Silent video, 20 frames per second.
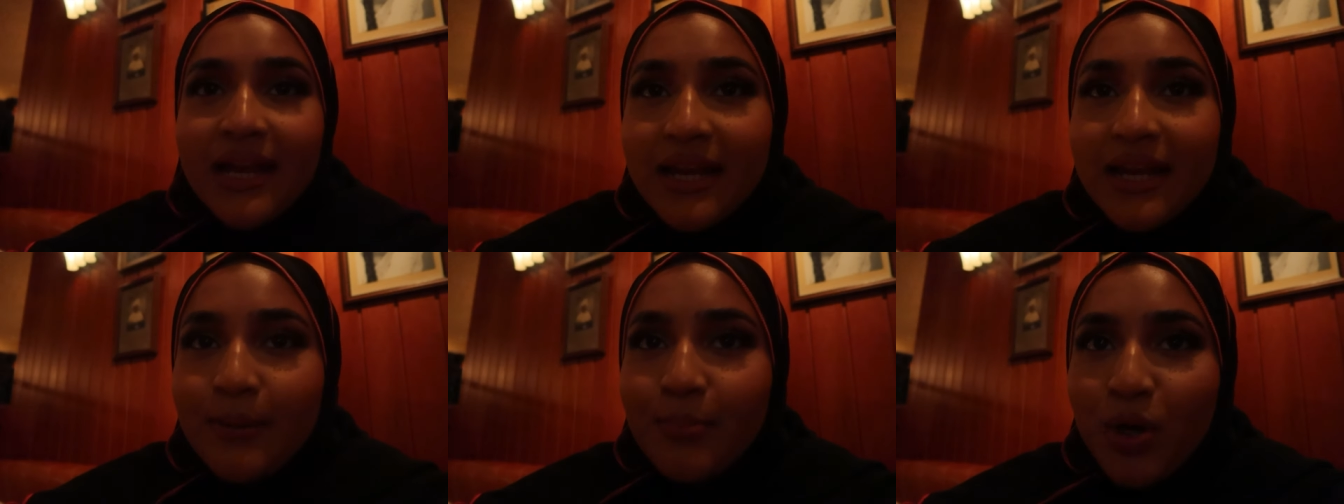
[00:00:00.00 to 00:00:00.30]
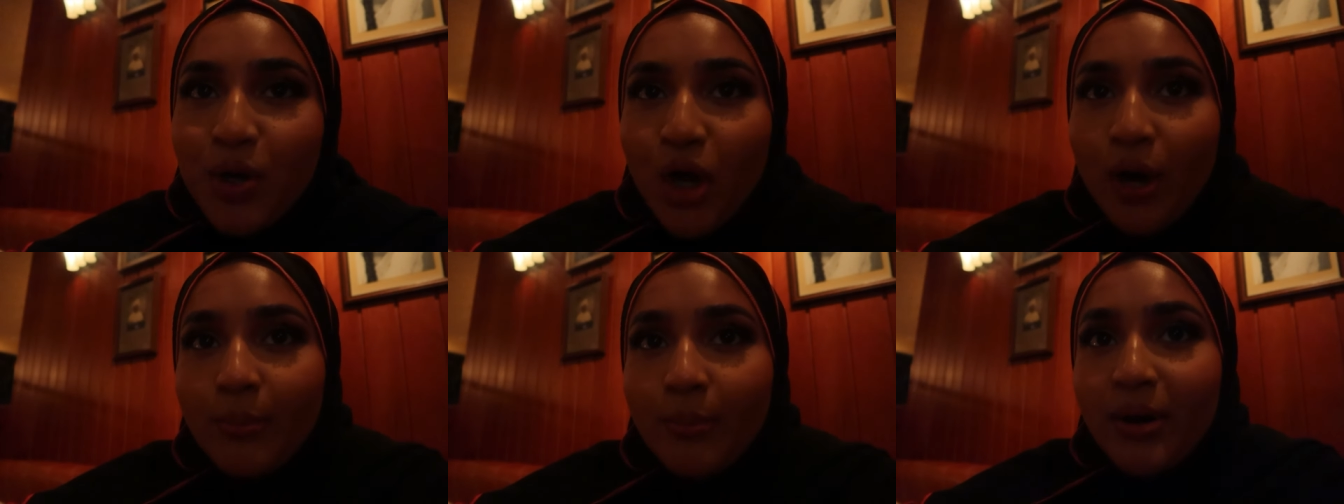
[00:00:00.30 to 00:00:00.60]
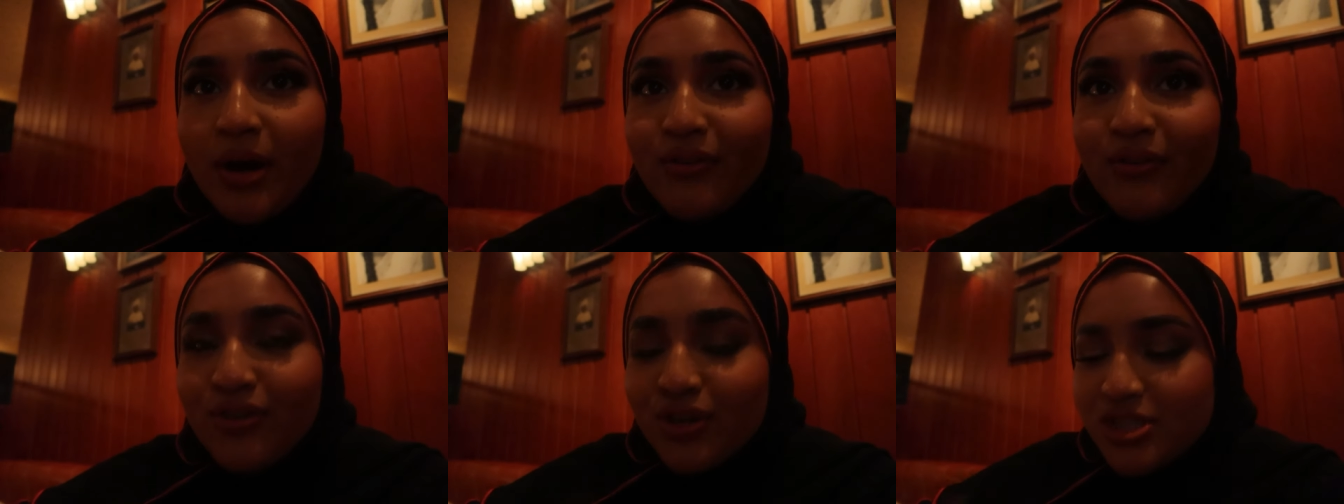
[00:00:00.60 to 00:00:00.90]
lip
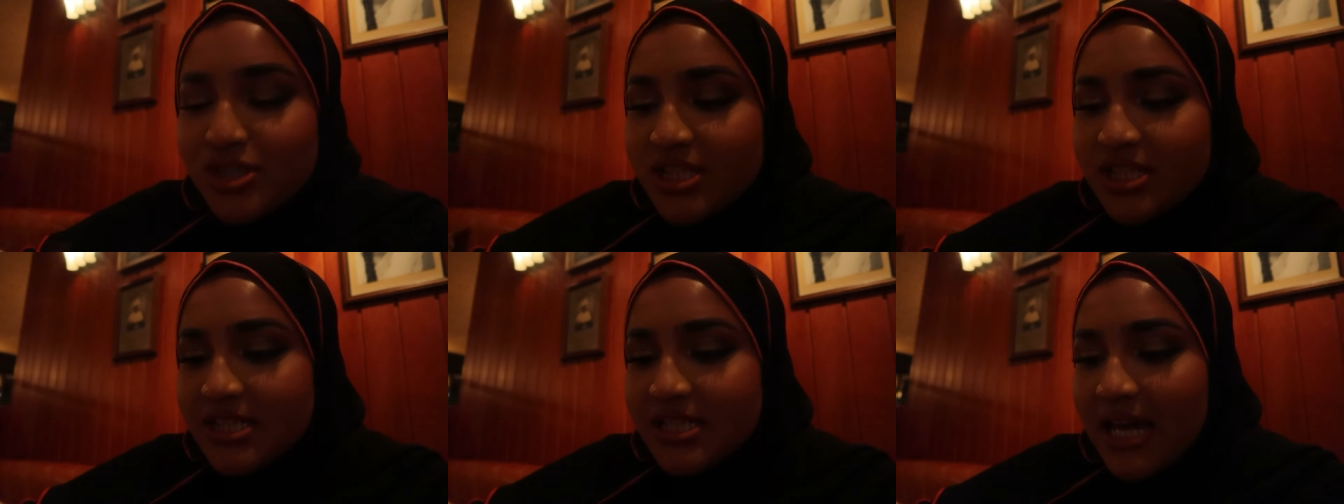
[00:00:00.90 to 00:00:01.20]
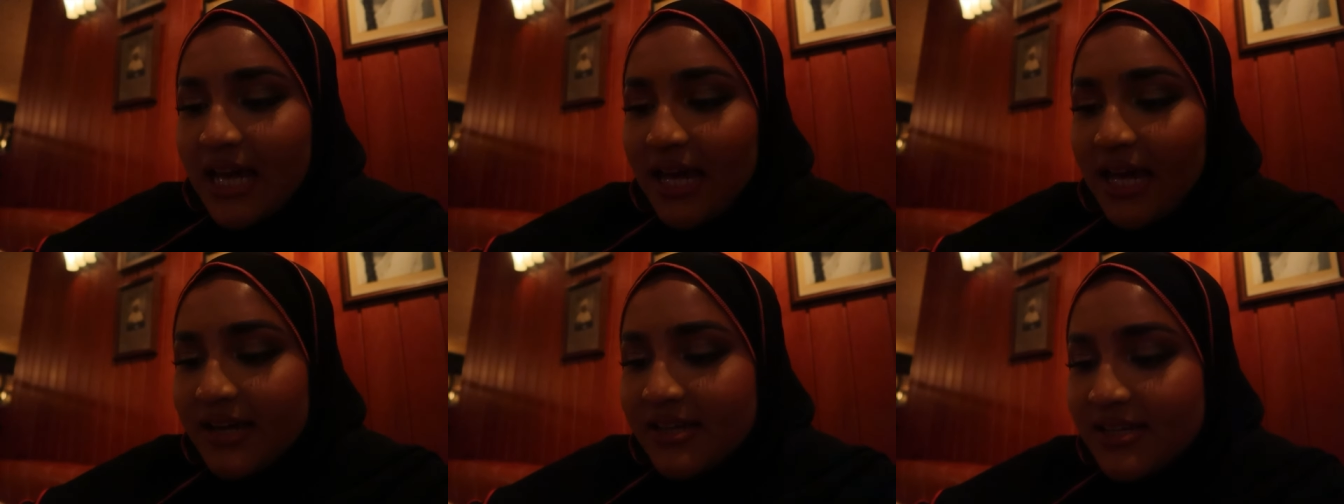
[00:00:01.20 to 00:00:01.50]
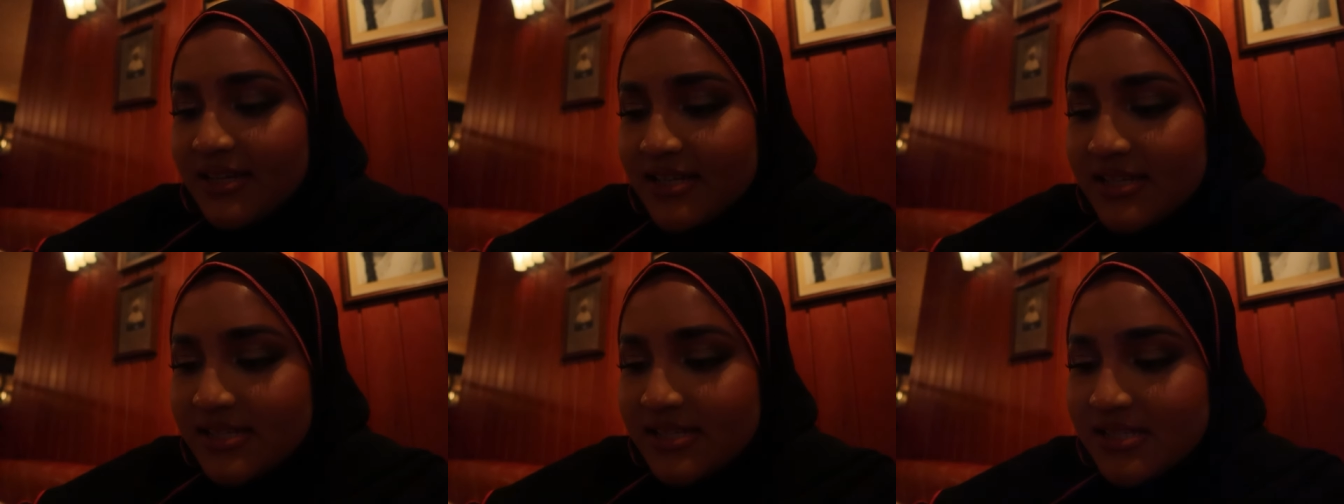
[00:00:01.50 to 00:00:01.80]
combo for today
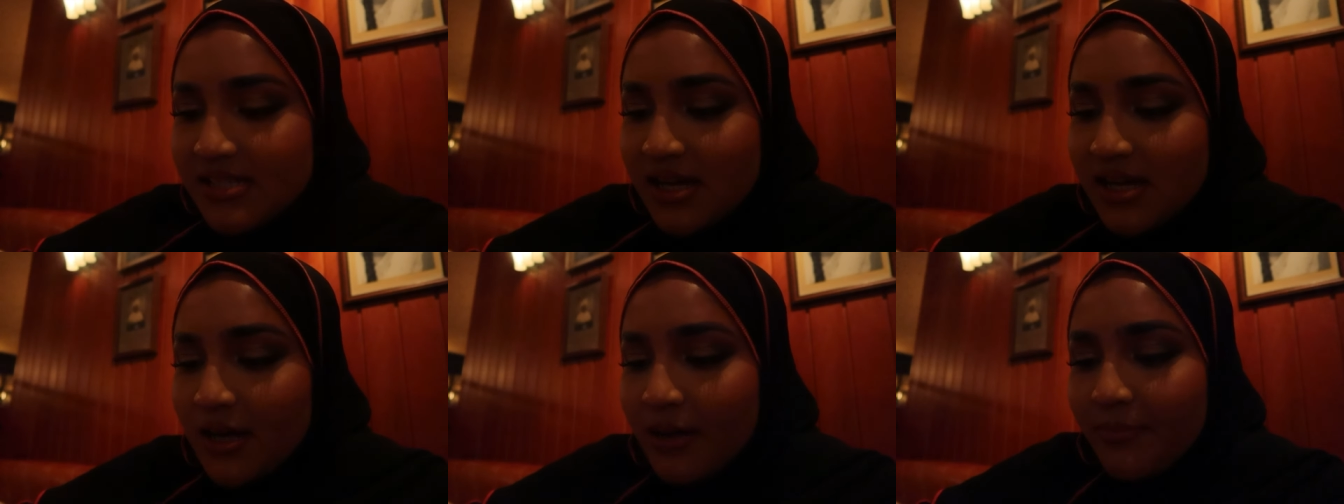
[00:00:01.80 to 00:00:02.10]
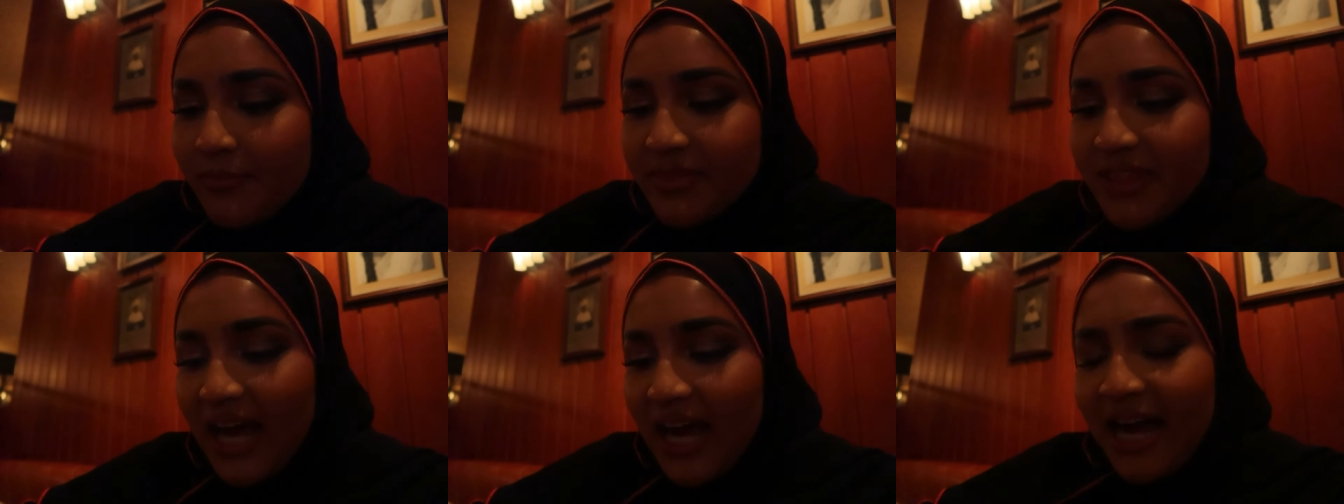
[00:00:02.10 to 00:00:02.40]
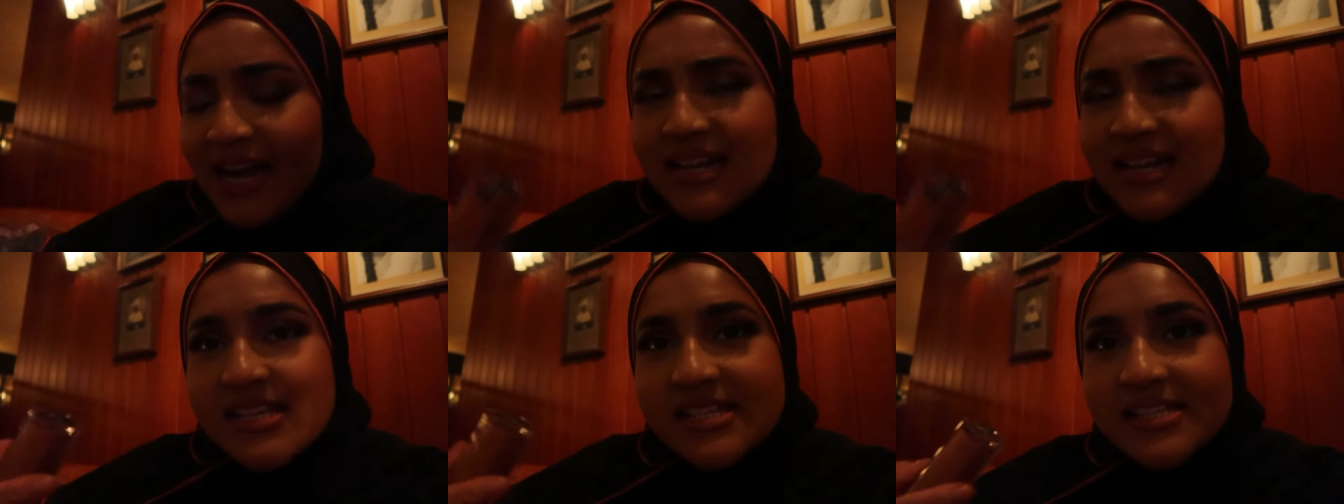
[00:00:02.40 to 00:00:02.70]
is um, the
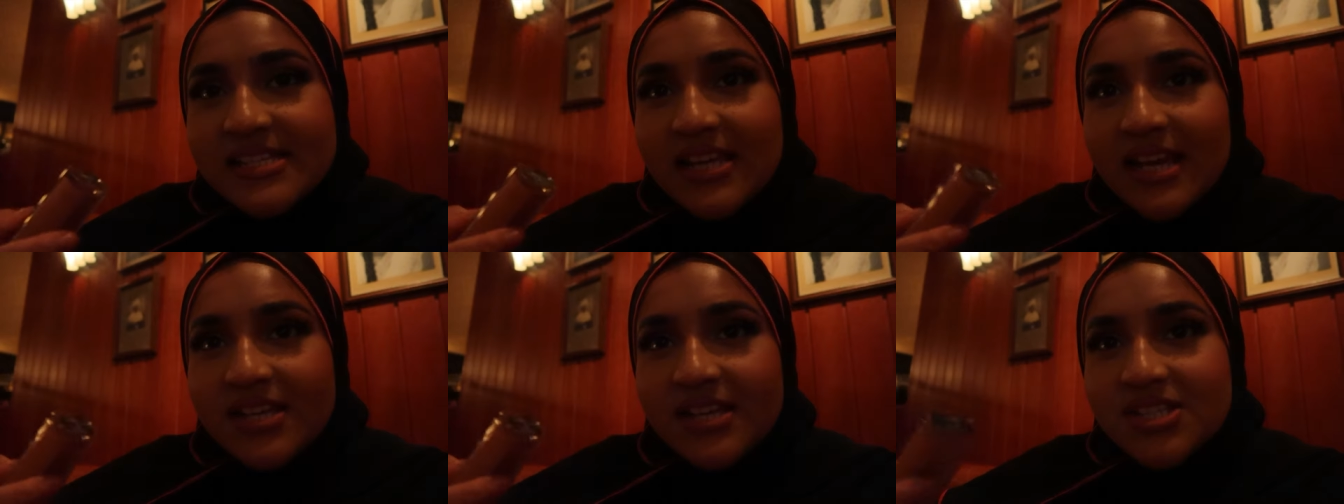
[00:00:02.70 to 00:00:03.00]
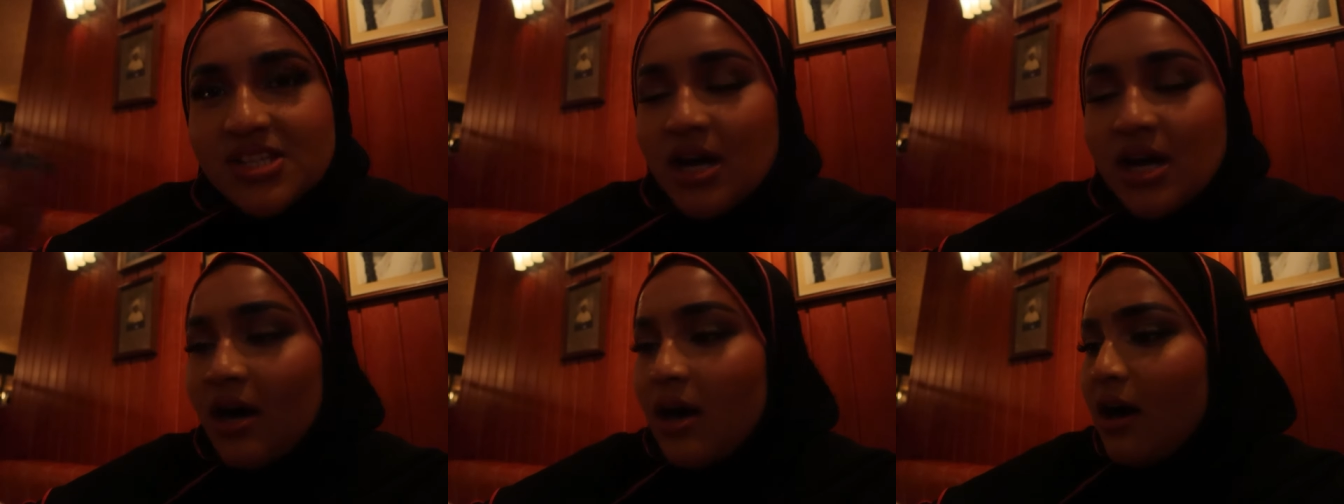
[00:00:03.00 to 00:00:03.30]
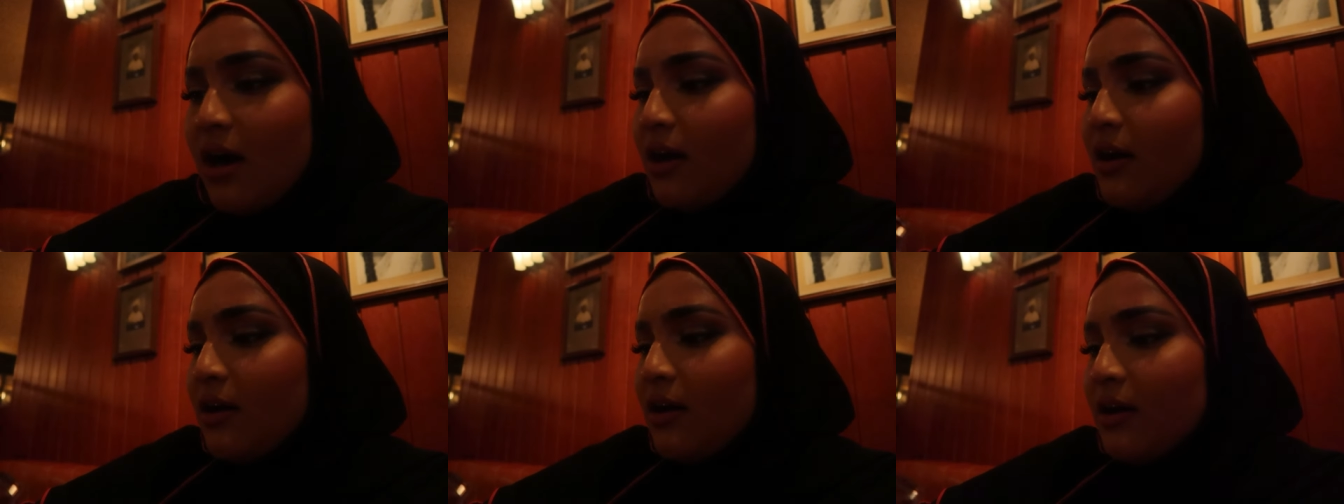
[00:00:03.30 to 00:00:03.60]
Anastasia